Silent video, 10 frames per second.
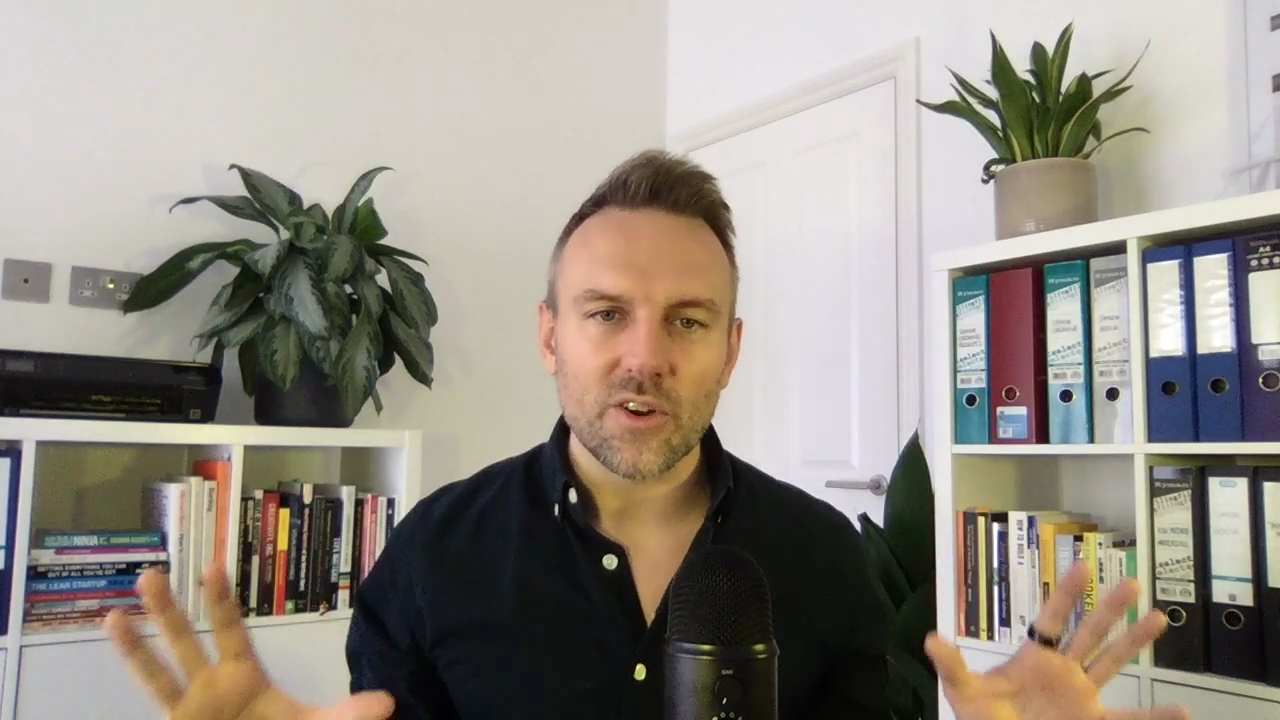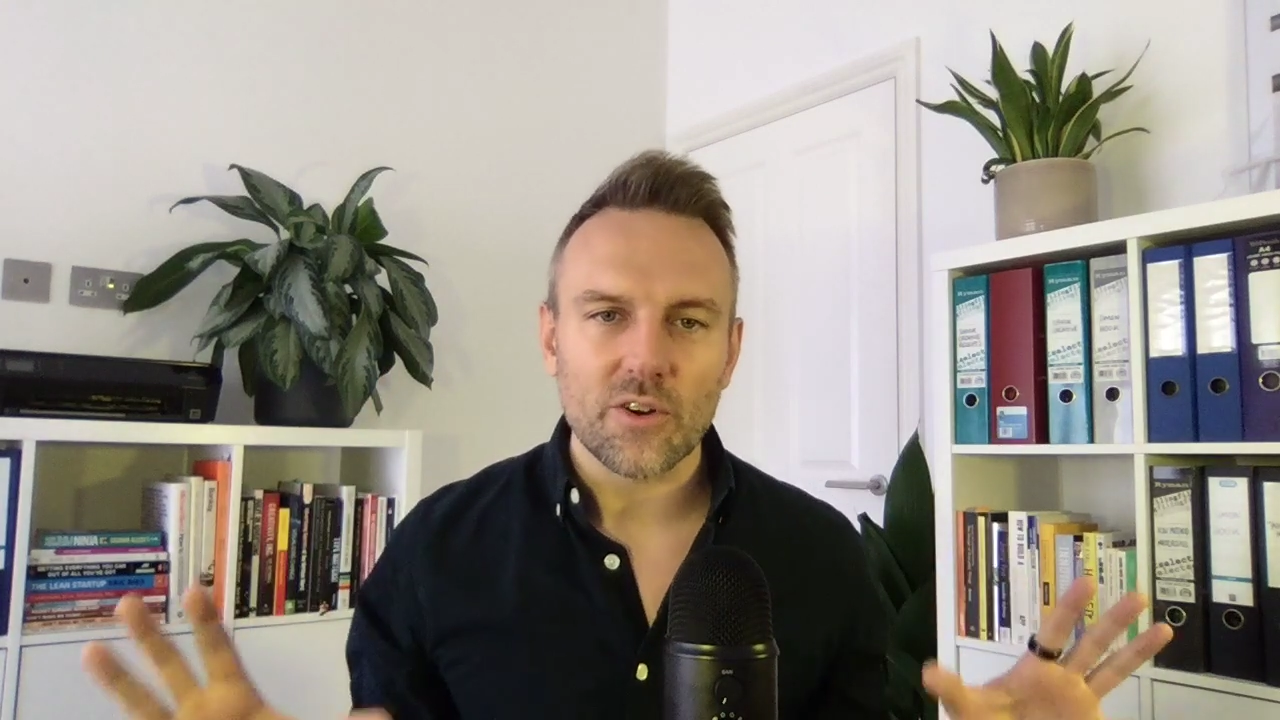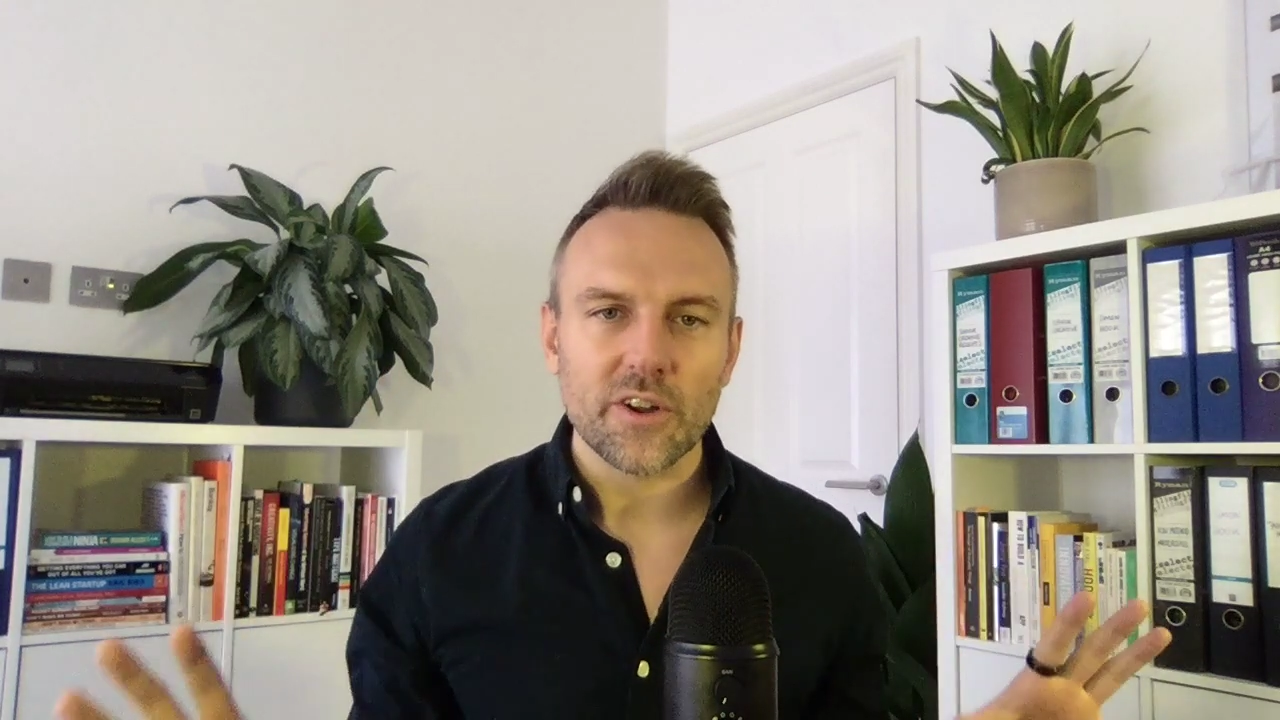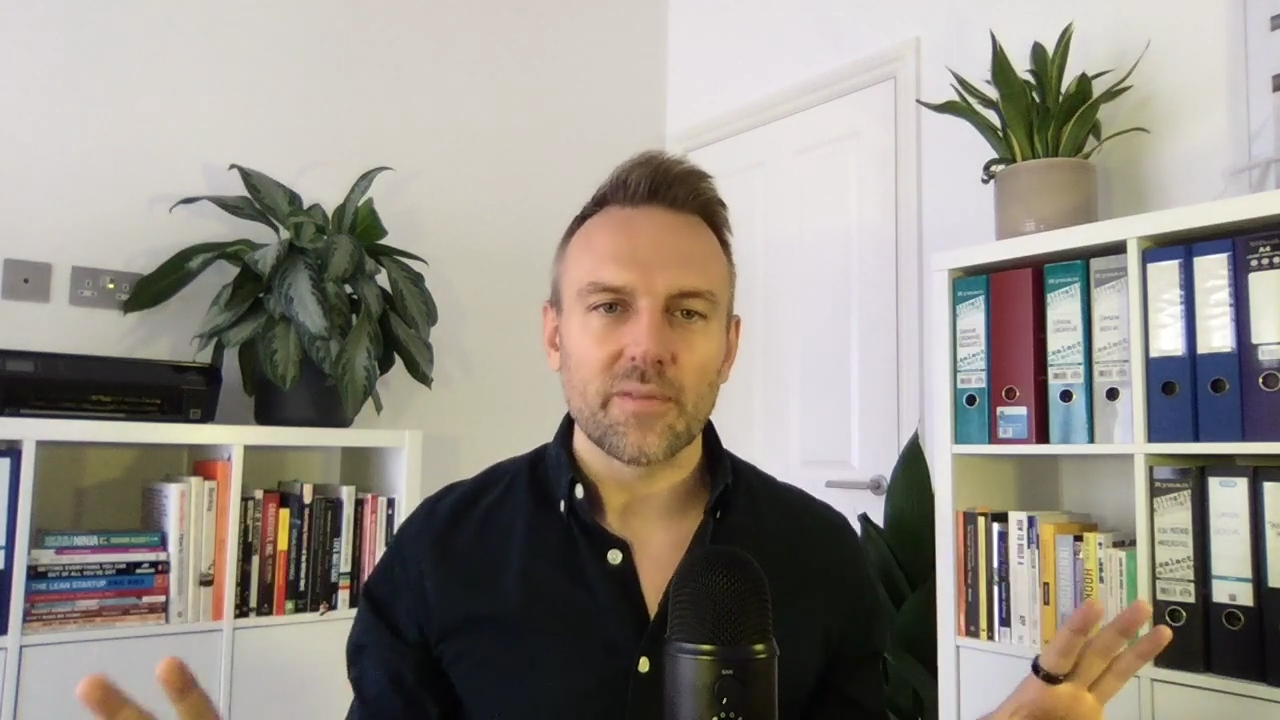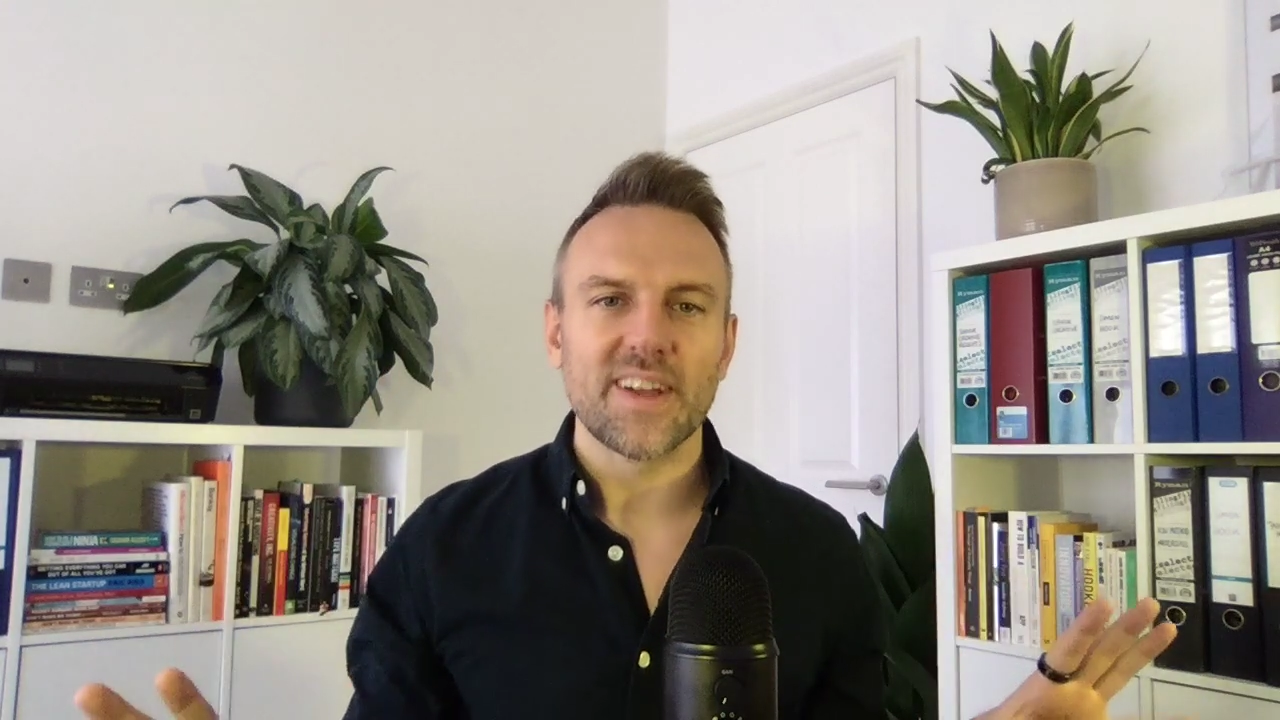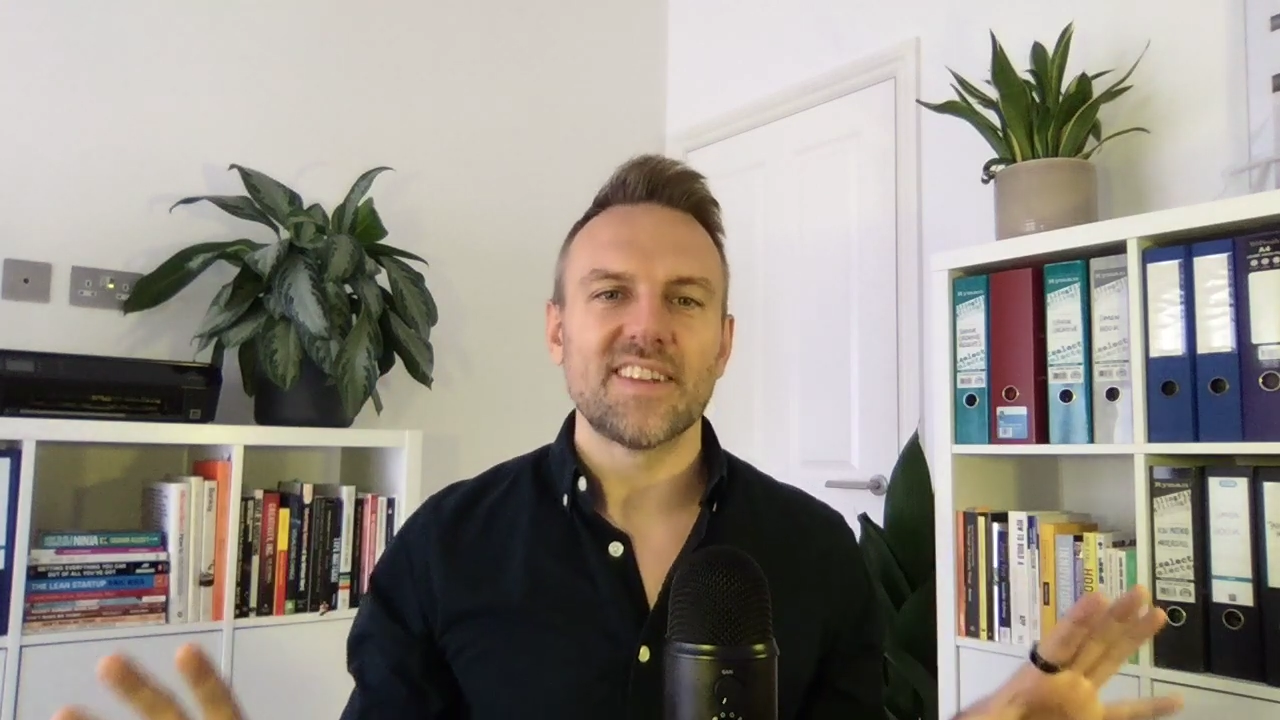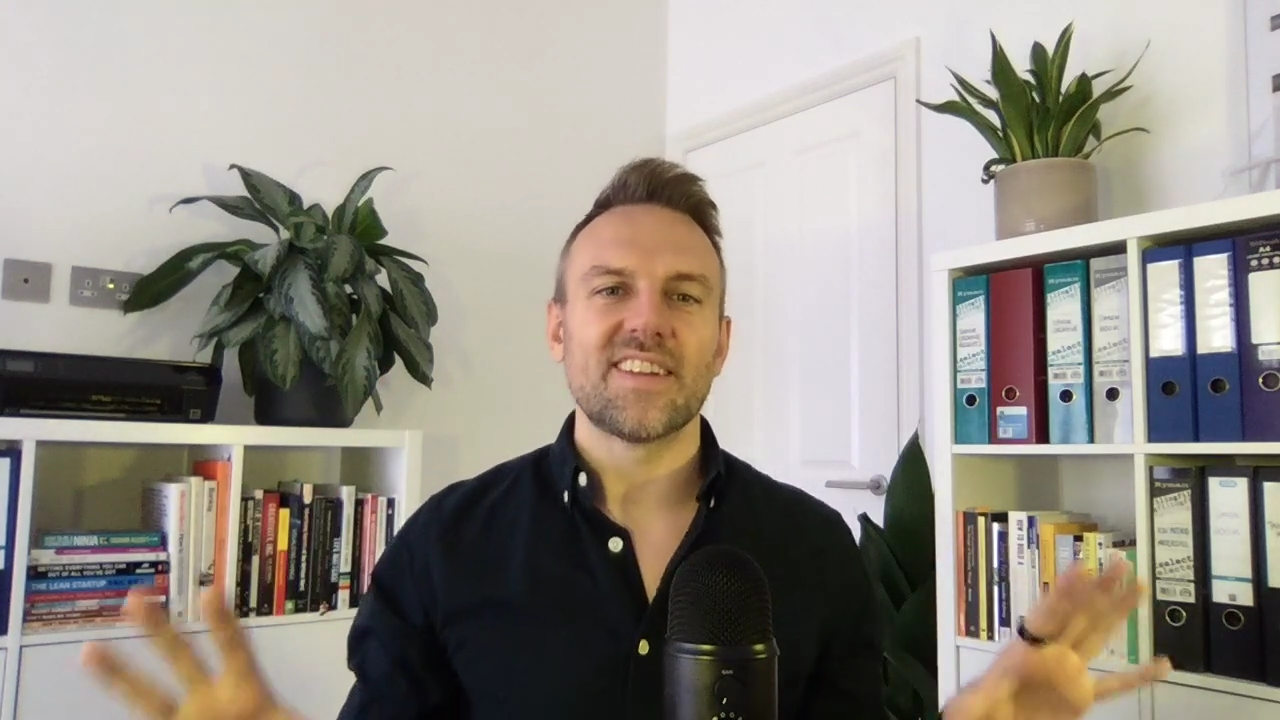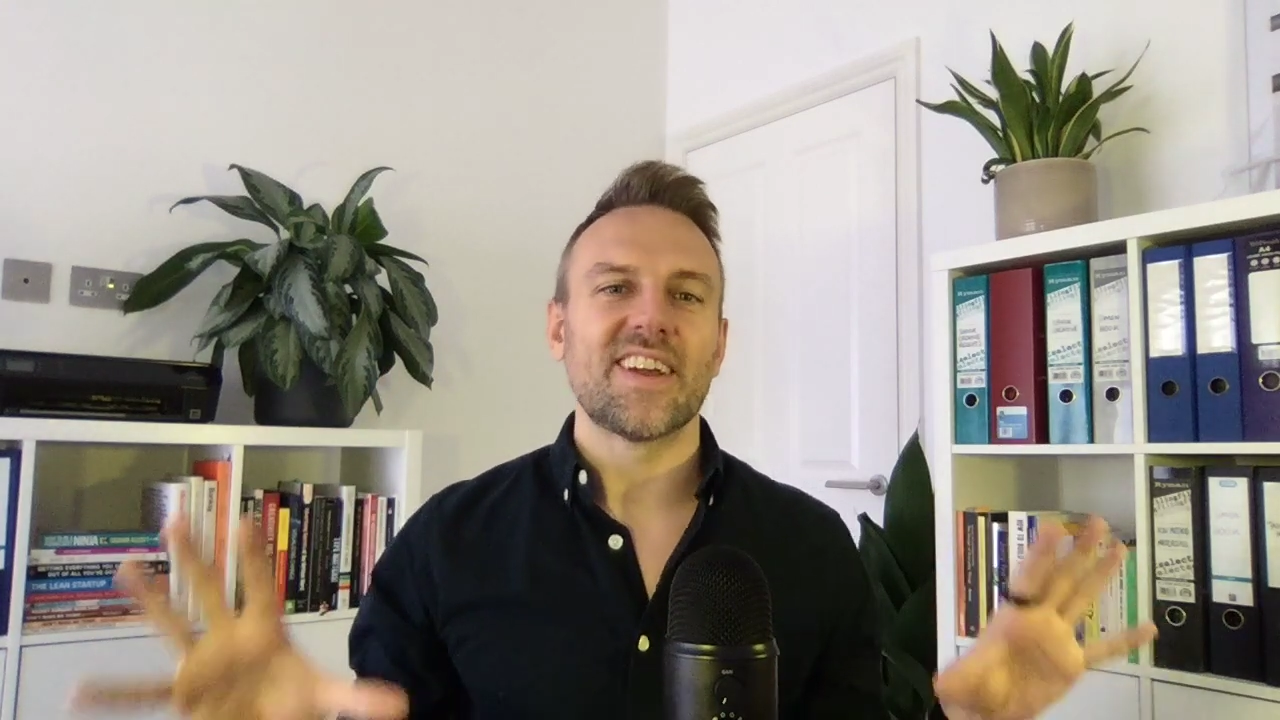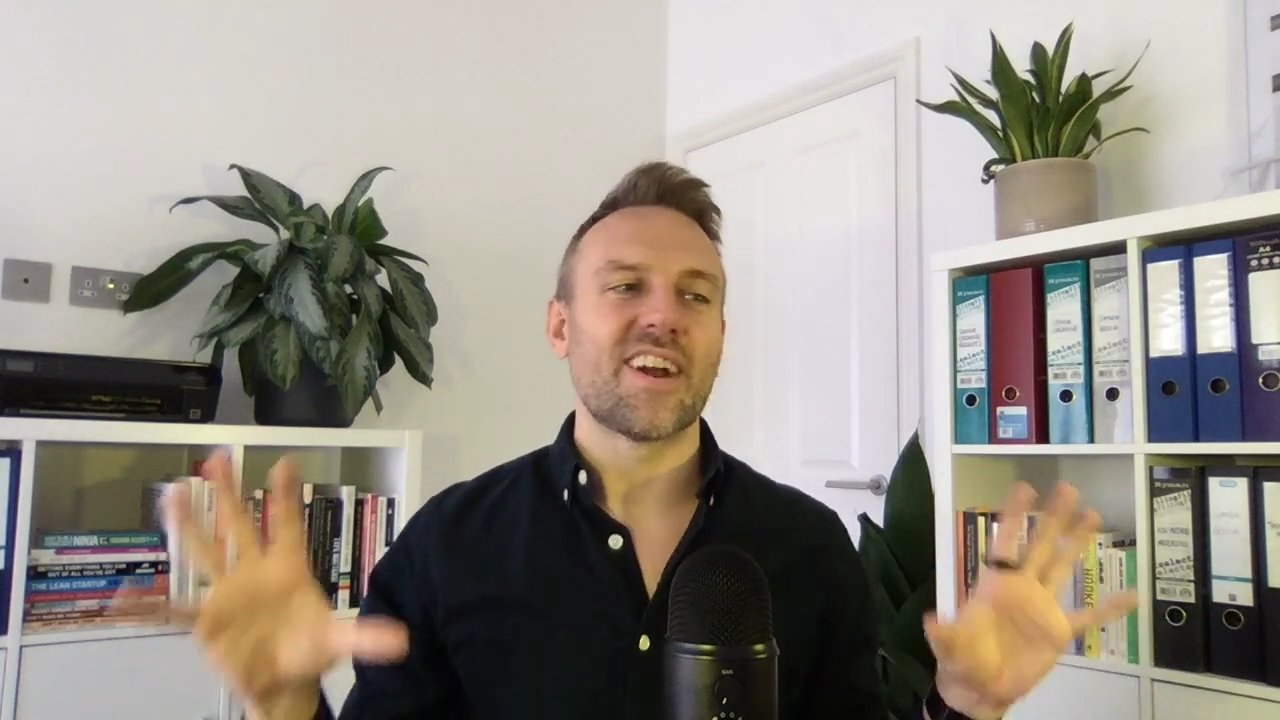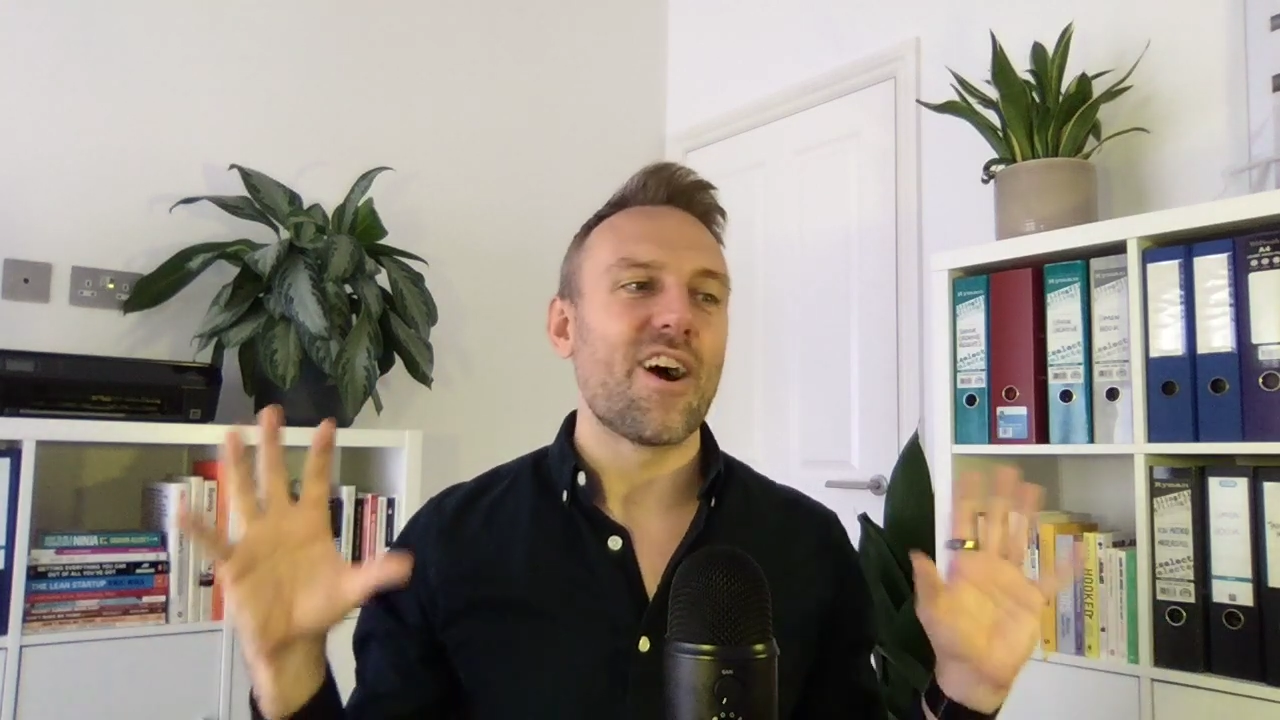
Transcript: documenting.